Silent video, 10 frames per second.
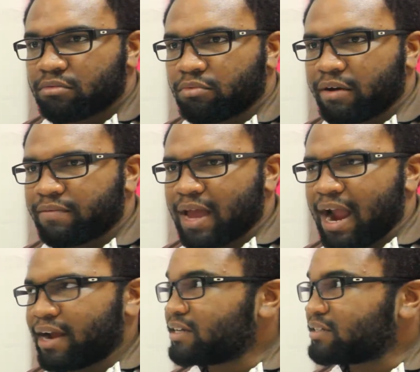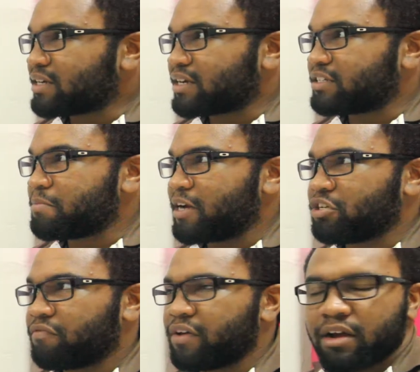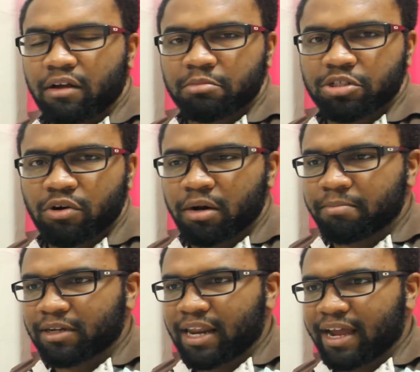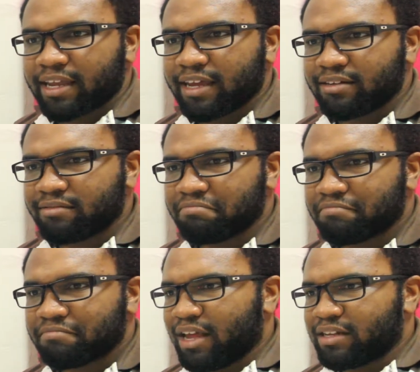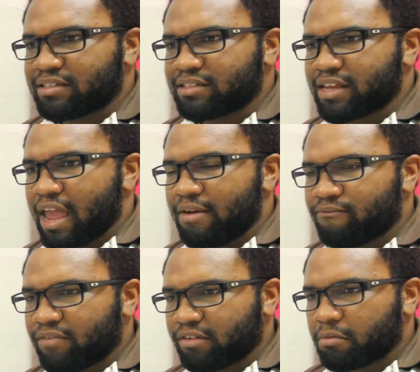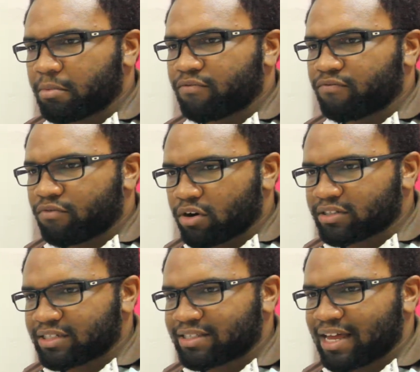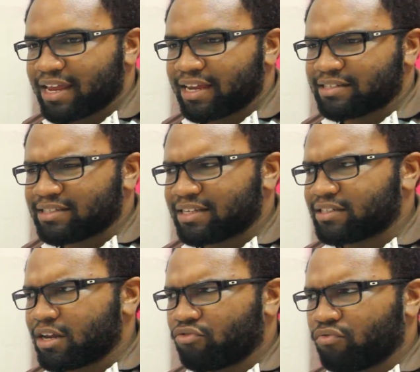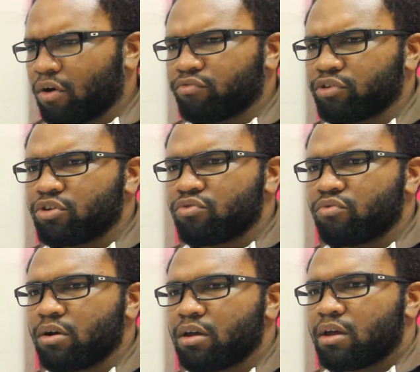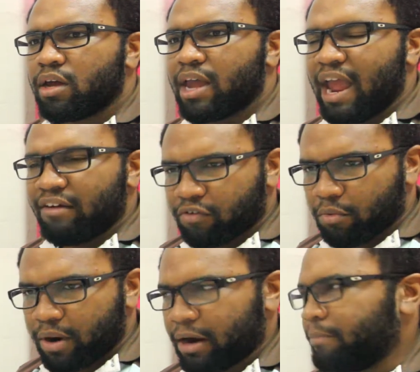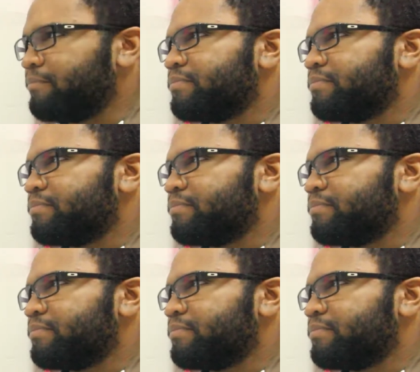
whatever the iron is, it can smash your finger, I'm sure. But like it's invisible forces that exist around you everywhere.